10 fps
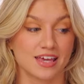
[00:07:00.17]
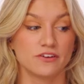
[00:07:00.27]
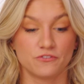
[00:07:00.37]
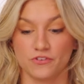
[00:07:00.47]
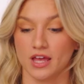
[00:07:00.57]

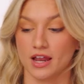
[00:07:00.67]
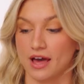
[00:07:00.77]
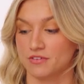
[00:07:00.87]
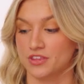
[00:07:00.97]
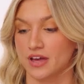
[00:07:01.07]
can fit
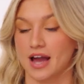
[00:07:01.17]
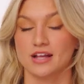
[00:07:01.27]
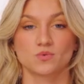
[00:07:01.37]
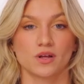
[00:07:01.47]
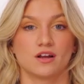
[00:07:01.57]
everything. I
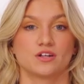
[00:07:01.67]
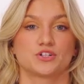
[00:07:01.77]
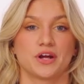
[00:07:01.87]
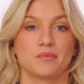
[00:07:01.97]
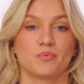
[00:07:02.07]
just went on a
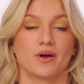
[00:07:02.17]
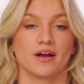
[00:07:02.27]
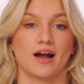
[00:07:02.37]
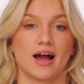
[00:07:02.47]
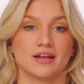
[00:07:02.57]
trip
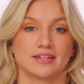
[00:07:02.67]
where I